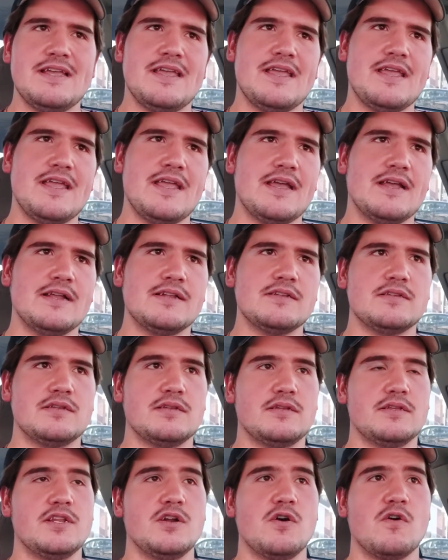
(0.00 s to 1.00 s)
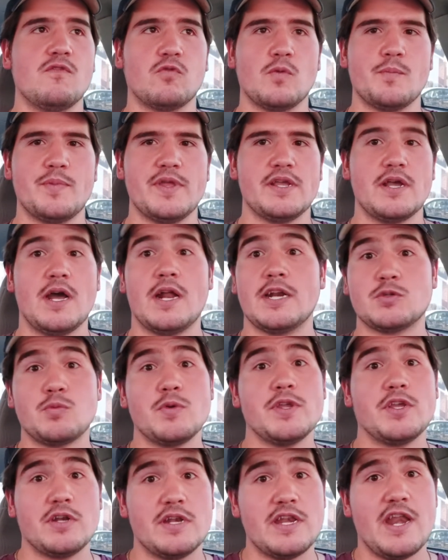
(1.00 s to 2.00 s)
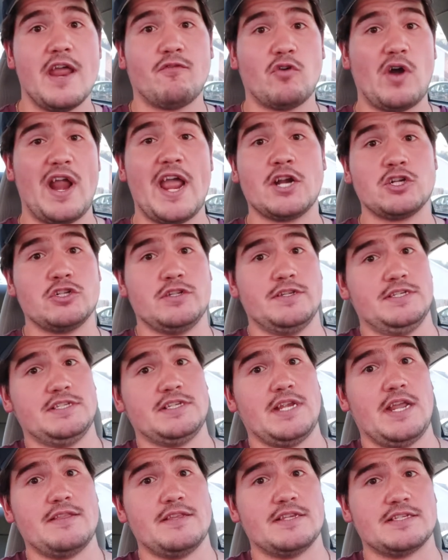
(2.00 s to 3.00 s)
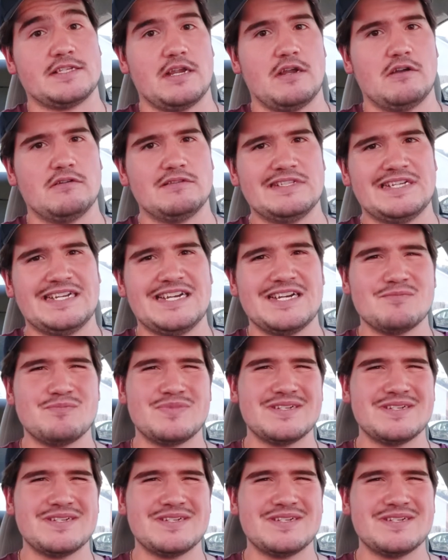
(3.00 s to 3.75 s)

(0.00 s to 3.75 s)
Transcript: And, if we're being honest, we could never actually say this out loud,